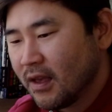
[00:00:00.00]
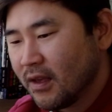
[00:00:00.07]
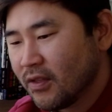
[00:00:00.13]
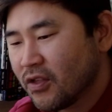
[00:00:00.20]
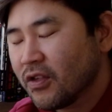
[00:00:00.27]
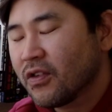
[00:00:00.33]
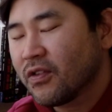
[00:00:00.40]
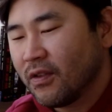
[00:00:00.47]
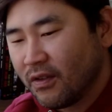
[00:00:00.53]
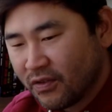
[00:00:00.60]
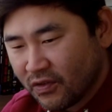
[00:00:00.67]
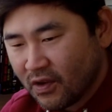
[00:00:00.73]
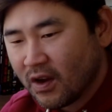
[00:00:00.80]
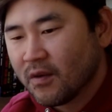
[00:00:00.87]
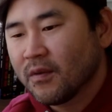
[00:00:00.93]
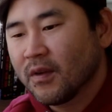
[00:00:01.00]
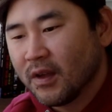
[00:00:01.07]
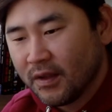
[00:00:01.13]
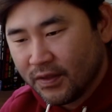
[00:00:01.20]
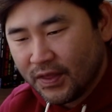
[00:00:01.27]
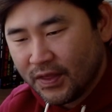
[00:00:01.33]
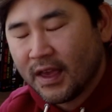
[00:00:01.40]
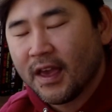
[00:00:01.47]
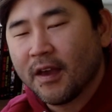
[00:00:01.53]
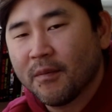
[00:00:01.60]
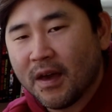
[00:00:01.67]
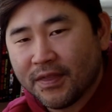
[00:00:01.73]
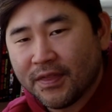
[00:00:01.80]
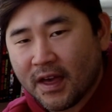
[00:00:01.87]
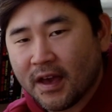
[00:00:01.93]
just start thinking
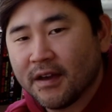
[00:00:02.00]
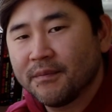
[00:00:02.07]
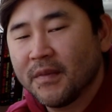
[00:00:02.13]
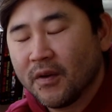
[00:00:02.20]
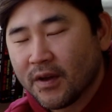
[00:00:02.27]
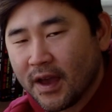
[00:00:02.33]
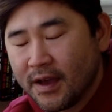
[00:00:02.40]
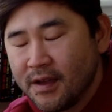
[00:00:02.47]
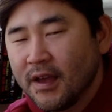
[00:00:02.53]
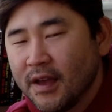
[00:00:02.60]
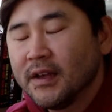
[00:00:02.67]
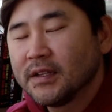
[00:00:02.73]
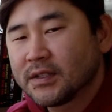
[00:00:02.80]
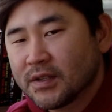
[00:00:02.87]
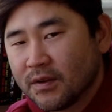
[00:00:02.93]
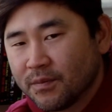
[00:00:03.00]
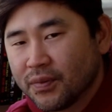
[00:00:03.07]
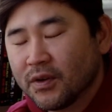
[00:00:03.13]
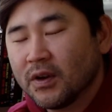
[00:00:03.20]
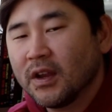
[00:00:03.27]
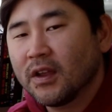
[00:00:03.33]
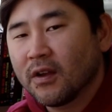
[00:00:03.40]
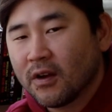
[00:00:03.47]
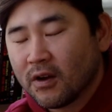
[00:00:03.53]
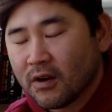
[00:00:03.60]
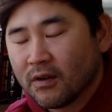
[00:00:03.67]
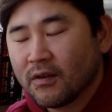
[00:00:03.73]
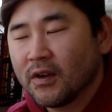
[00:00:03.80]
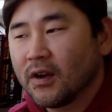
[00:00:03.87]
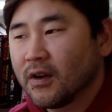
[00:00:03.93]
about that, okay? Start putting
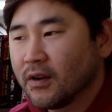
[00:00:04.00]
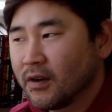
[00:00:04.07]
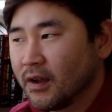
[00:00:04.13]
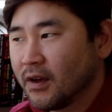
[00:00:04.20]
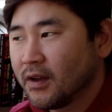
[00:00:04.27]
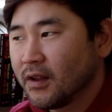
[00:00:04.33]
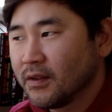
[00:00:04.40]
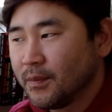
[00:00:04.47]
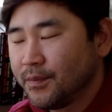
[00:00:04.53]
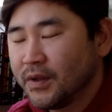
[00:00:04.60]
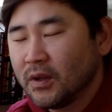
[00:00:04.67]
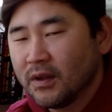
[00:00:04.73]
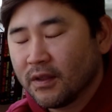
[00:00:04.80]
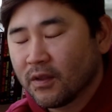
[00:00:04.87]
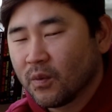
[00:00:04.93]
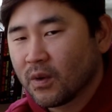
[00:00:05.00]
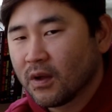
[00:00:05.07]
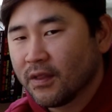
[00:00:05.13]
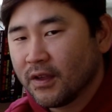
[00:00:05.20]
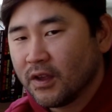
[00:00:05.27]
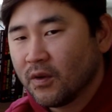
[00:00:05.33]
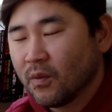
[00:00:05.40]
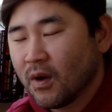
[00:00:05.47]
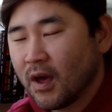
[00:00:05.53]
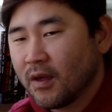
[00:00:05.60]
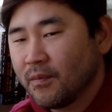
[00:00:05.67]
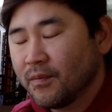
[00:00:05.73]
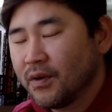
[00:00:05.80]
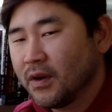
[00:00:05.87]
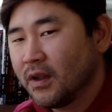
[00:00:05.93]
your building the world that you
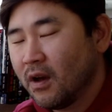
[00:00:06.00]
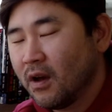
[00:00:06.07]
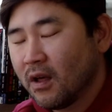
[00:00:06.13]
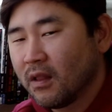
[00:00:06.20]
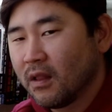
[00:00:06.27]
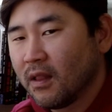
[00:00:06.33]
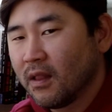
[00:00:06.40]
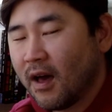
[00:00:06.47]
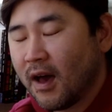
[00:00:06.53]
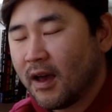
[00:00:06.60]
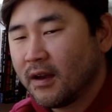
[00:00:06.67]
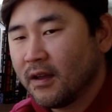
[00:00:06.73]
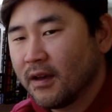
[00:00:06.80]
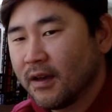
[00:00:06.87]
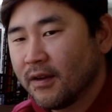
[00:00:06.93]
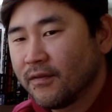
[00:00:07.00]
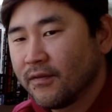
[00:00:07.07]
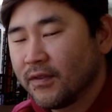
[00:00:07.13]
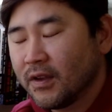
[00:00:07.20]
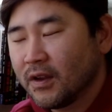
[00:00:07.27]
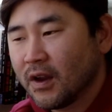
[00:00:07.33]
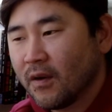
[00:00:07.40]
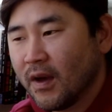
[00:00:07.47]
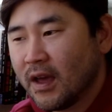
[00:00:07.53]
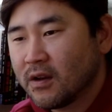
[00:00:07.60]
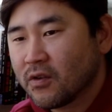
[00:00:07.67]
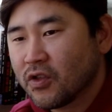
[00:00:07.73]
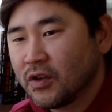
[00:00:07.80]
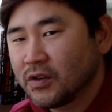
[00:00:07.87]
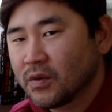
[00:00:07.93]
want. Put a lot of, you know,
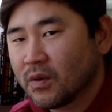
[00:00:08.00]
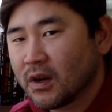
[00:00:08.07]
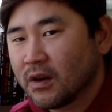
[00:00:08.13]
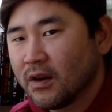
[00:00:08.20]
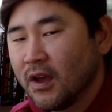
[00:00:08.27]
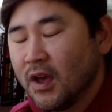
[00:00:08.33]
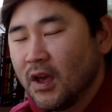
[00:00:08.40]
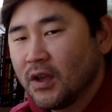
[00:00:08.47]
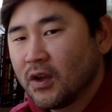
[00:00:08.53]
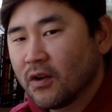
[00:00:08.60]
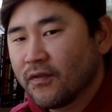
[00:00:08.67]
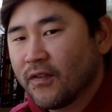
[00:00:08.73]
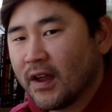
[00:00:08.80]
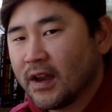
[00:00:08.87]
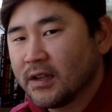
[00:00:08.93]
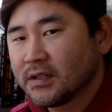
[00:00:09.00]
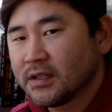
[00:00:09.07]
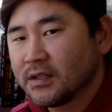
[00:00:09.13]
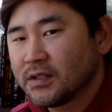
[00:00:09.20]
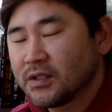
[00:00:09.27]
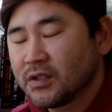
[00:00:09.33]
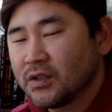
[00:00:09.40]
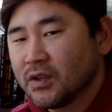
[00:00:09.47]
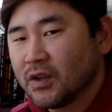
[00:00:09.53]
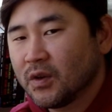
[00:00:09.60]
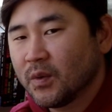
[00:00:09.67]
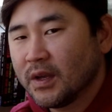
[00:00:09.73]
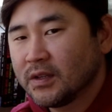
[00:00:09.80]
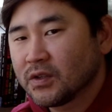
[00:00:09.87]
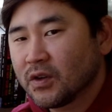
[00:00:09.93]
energy toward your finances too,
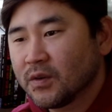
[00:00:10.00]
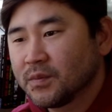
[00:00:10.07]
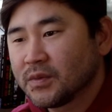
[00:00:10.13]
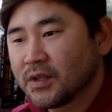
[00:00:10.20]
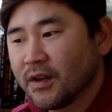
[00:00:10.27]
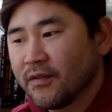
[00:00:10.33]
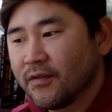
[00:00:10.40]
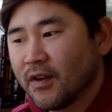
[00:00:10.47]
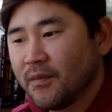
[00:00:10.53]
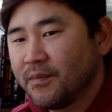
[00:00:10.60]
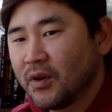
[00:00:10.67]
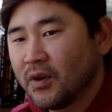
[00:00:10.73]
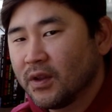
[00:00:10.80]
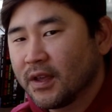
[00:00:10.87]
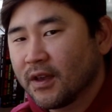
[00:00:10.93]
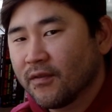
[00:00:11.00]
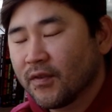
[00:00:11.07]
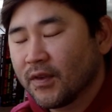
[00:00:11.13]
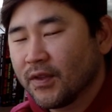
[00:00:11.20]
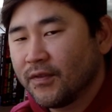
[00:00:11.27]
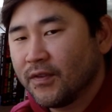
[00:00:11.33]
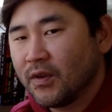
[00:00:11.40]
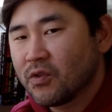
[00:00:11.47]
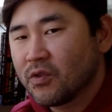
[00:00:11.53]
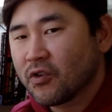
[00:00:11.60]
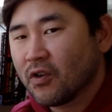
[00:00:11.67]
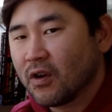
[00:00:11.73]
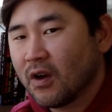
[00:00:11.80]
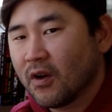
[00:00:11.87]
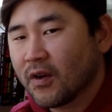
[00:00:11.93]
in terms of building it for the
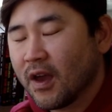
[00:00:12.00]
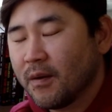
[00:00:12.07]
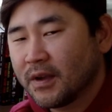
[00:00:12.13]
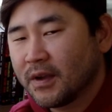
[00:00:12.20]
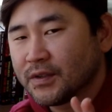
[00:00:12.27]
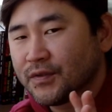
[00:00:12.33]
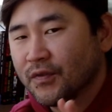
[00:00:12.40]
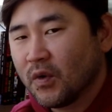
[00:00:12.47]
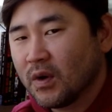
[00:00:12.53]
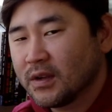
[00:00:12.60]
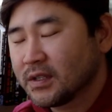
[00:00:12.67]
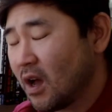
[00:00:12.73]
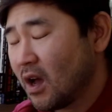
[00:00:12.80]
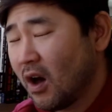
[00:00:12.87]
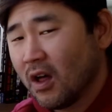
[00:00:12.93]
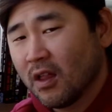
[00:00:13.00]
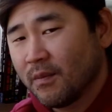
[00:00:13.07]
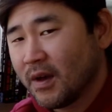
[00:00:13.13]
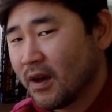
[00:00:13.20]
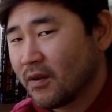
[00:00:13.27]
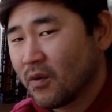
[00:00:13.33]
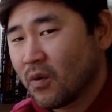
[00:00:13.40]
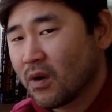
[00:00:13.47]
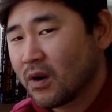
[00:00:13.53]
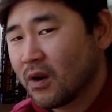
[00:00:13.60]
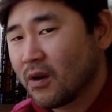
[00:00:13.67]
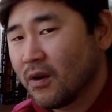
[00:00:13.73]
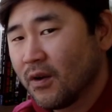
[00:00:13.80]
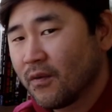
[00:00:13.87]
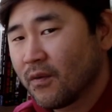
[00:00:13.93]
future, okay? Because four is all about
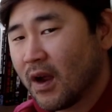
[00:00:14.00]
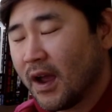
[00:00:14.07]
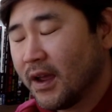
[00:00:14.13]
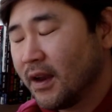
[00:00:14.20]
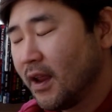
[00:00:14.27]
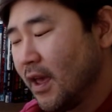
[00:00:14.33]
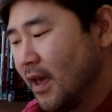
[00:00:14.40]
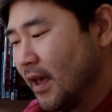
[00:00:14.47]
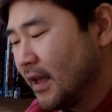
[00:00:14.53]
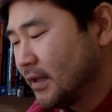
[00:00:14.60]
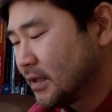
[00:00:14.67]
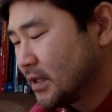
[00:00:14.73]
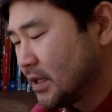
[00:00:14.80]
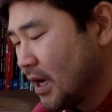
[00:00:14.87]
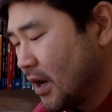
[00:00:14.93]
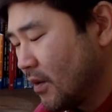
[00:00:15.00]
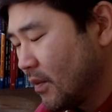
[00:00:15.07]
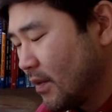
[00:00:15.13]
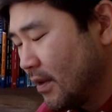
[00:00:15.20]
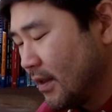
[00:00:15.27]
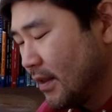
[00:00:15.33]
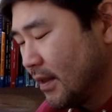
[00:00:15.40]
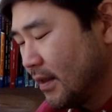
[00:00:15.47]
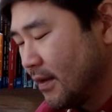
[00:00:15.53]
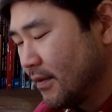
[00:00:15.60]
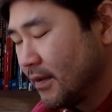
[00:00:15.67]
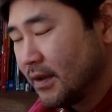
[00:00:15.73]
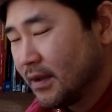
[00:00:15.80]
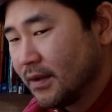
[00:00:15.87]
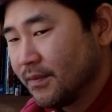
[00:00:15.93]
order, right? And so a
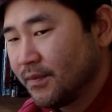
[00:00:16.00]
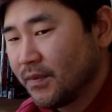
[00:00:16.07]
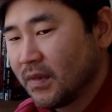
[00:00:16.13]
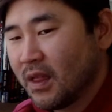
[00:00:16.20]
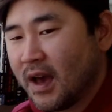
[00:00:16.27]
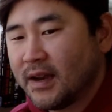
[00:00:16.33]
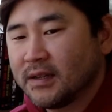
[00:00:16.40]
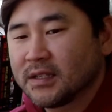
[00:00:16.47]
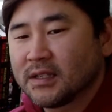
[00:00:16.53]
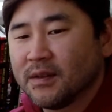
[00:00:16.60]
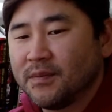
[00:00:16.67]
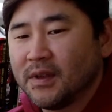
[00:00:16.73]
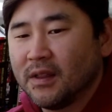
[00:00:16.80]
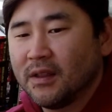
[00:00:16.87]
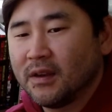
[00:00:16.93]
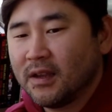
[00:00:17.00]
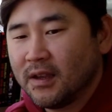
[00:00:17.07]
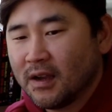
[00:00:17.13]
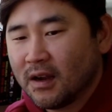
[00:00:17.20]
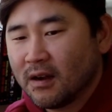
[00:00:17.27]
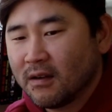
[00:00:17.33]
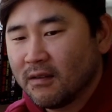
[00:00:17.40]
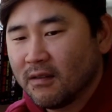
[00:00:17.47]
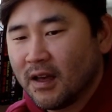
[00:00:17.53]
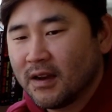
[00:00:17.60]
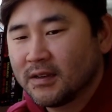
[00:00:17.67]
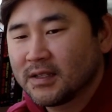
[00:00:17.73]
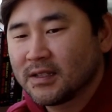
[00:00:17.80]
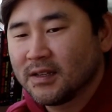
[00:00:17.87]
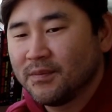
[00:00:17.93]
lot of stability here, a lot of
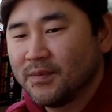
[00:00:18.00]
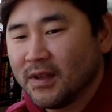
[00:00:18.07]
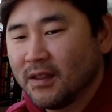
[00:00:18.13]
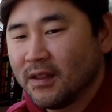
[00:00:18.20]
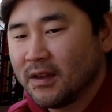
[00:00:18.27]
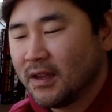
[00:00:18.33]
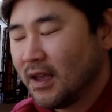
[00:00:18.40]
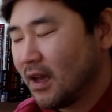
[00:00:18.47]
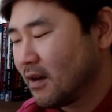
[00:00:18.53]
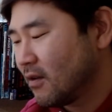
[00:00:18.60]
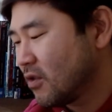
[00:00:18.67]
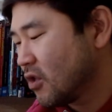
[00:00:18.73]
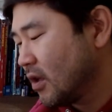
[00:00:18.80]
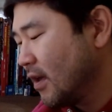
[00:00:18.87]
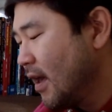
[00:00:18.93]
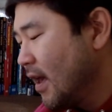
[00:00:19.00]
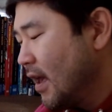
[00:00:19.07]
stability energy.